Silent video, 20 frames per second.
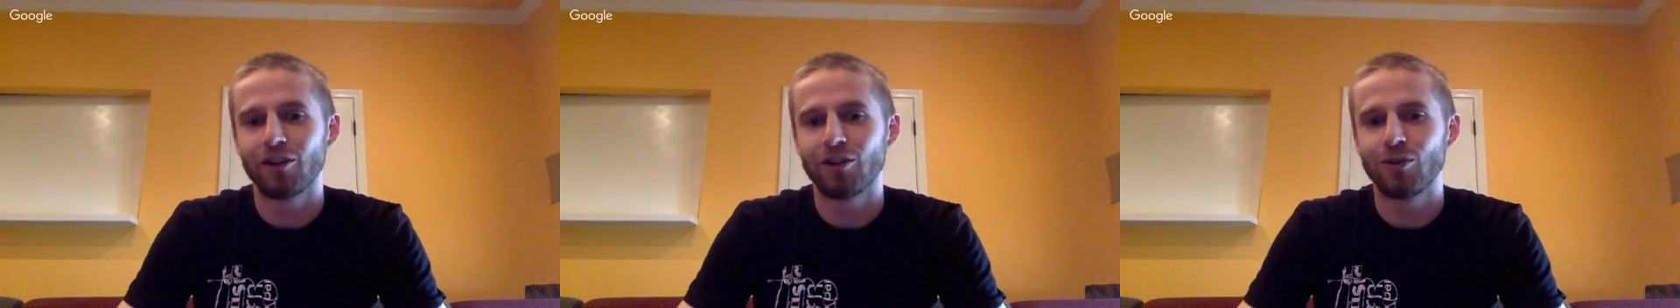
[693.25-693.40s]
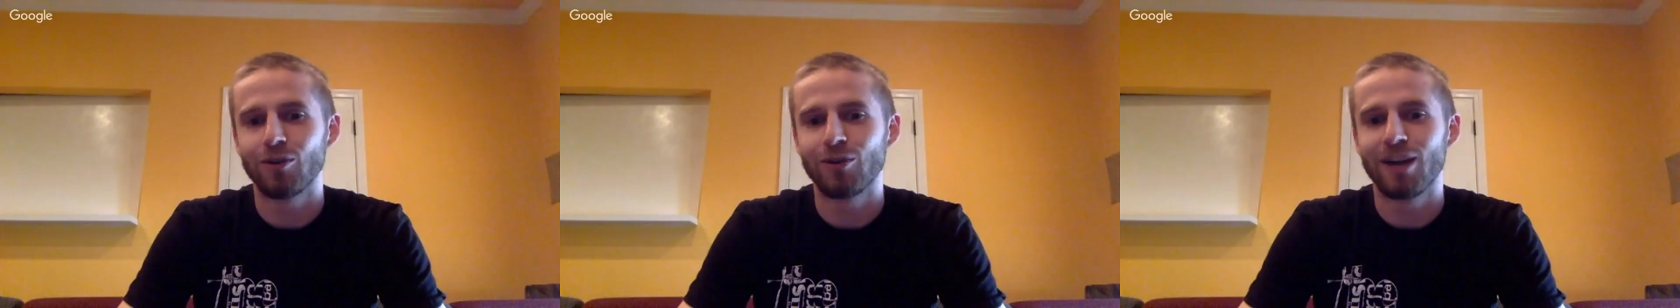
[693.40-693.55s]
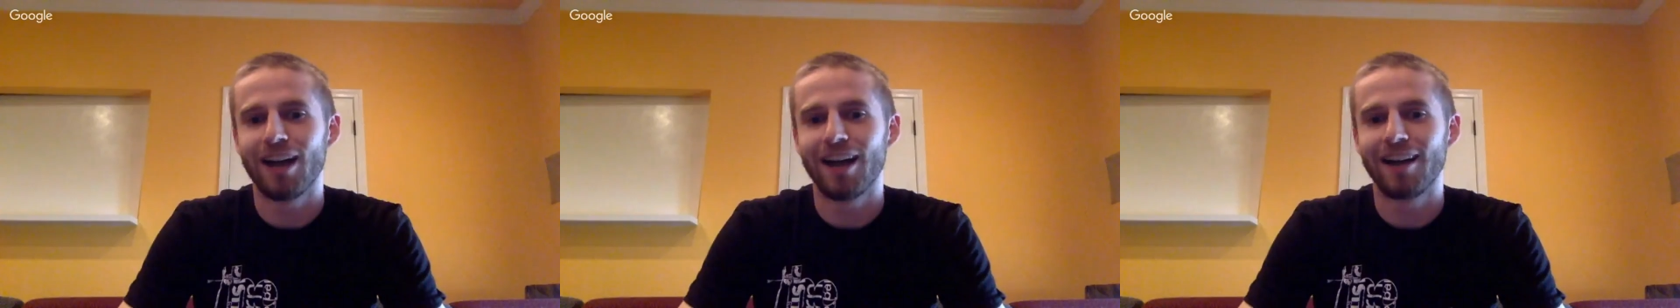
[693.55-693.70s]

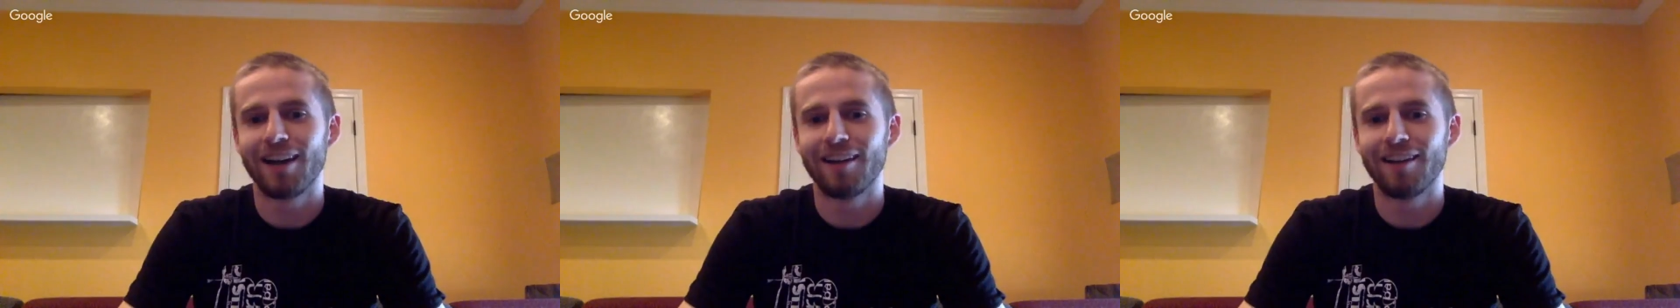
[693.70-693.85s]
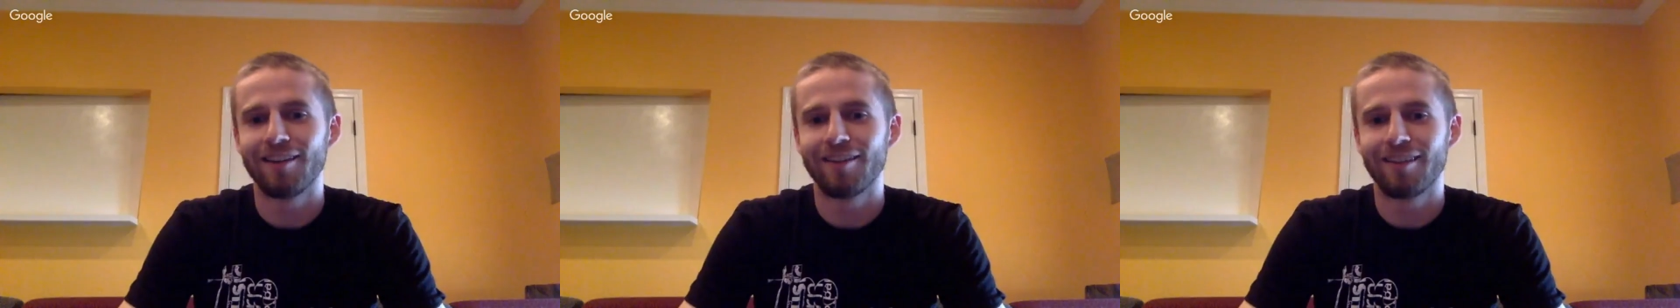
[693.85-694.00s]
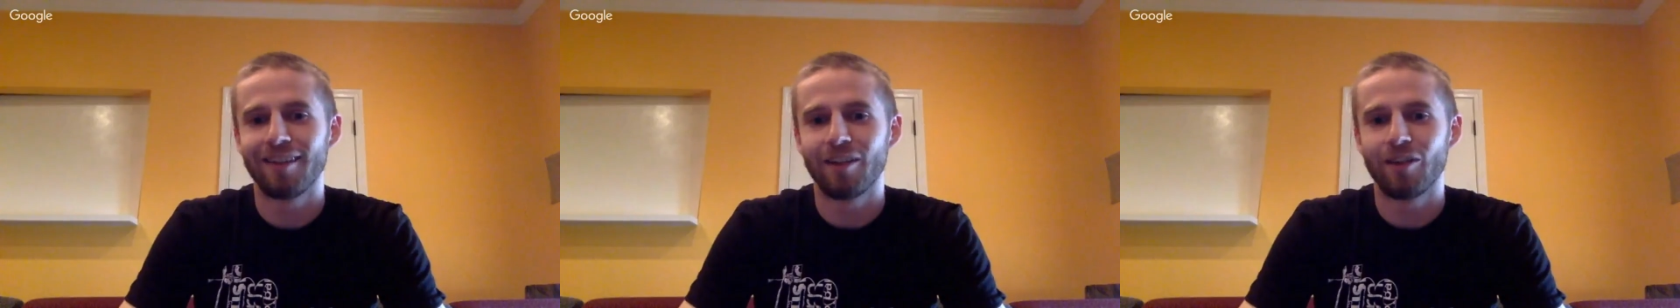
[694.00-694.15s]
2 tight
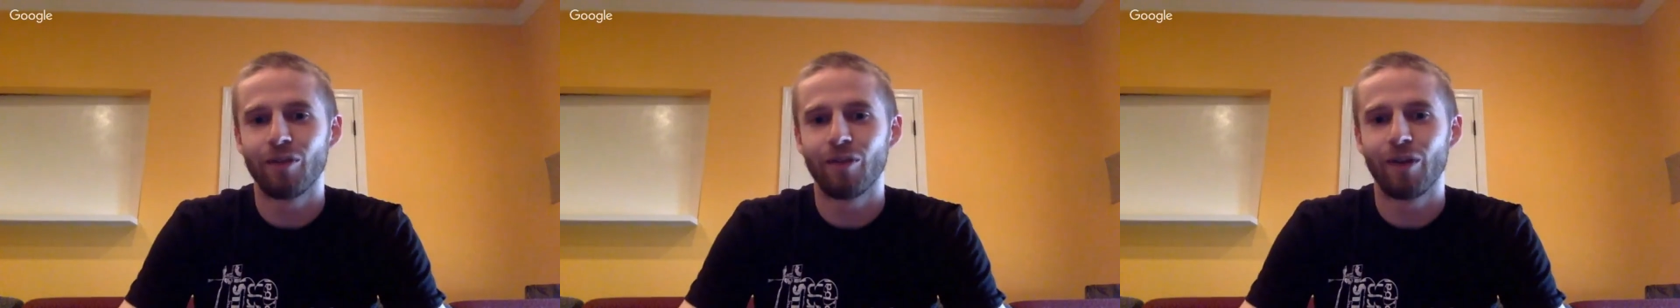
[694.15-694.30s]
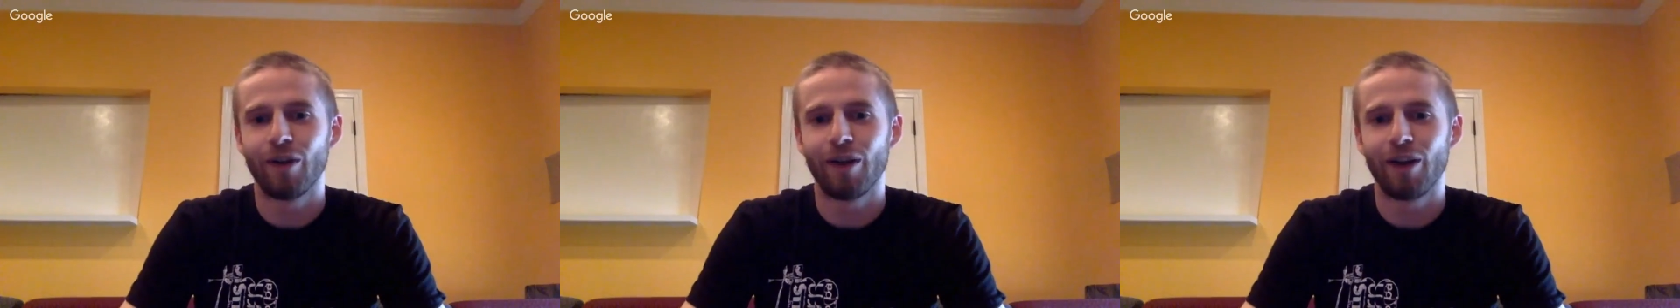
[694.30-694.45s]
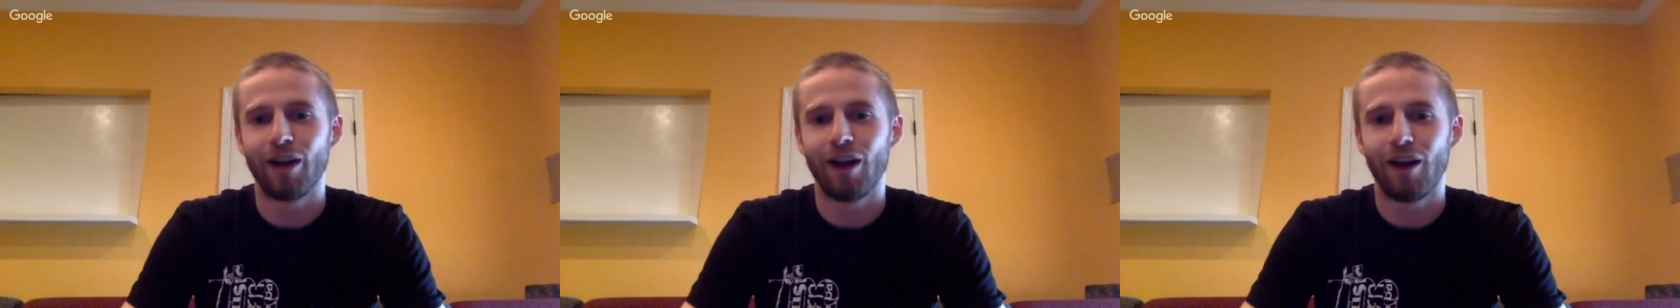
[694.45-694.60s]
end sets
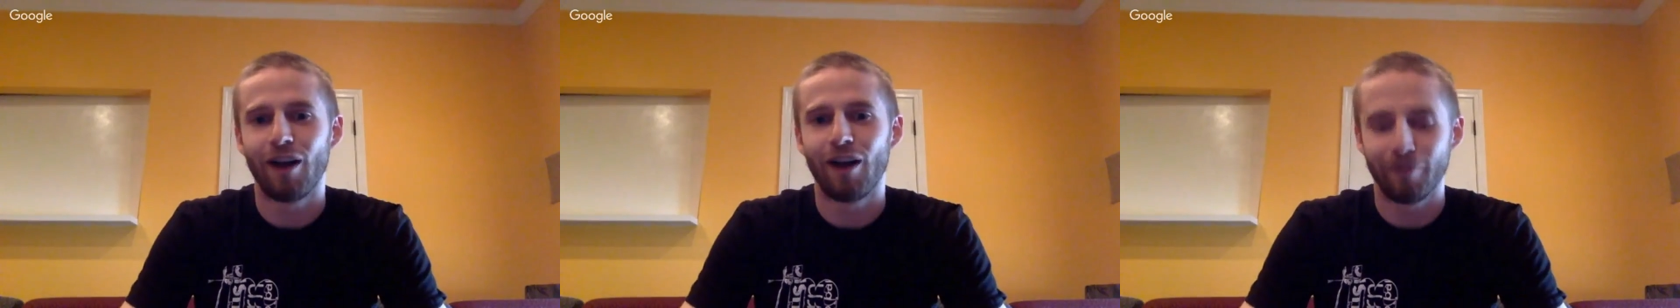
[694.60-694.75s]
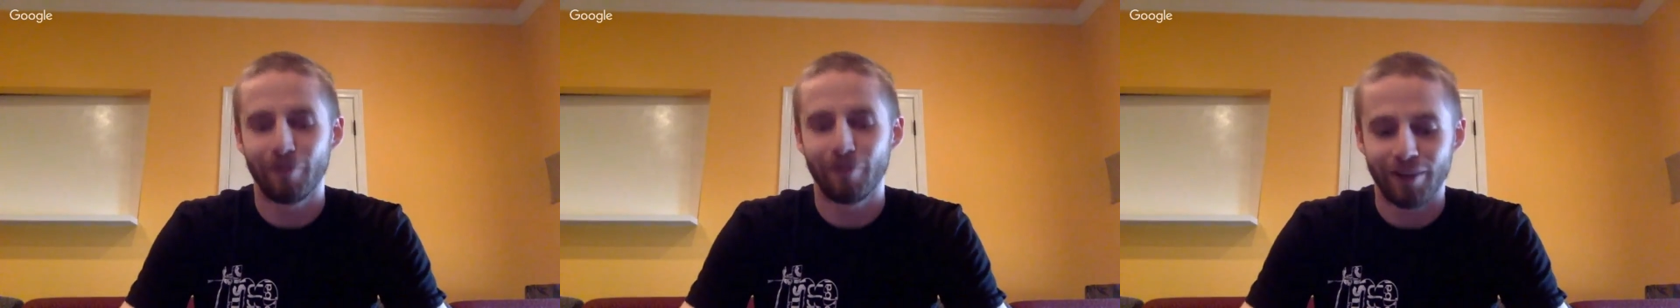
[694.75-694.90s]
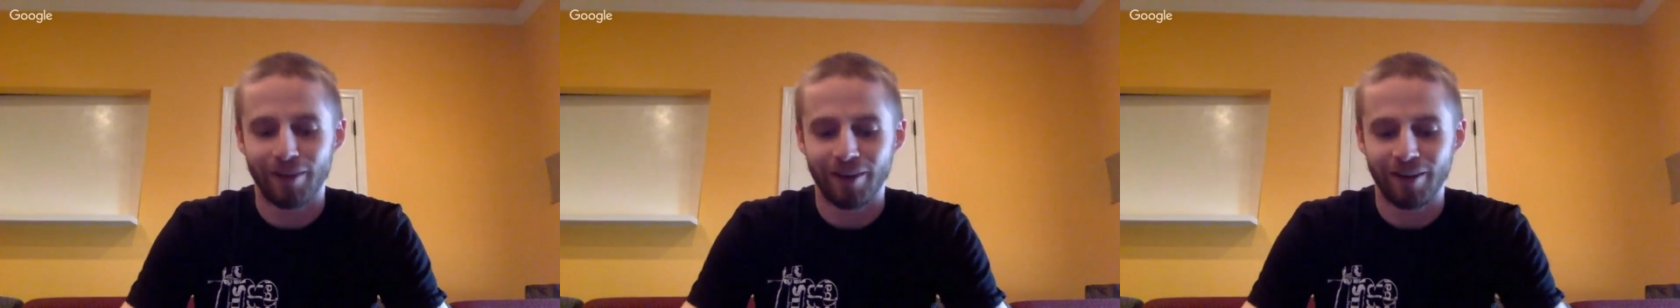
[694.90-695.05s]
very
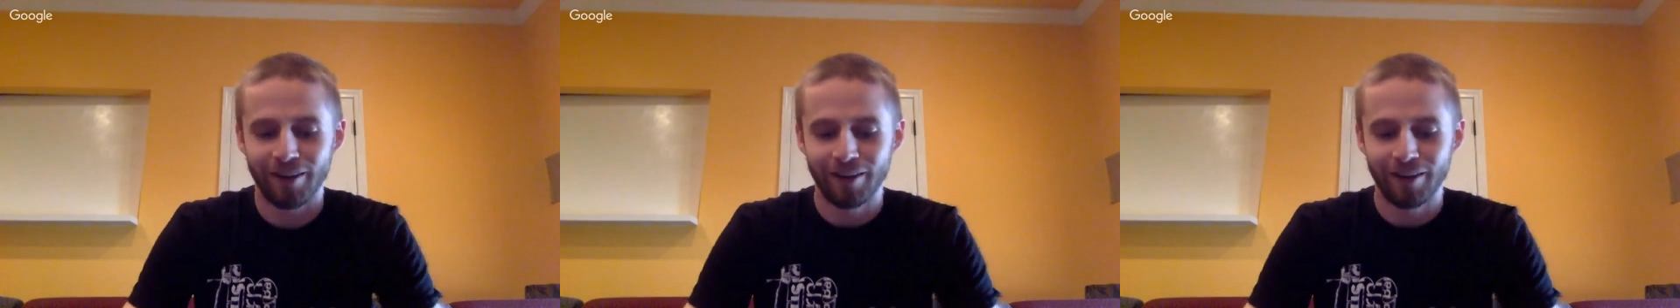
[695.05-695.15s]
often.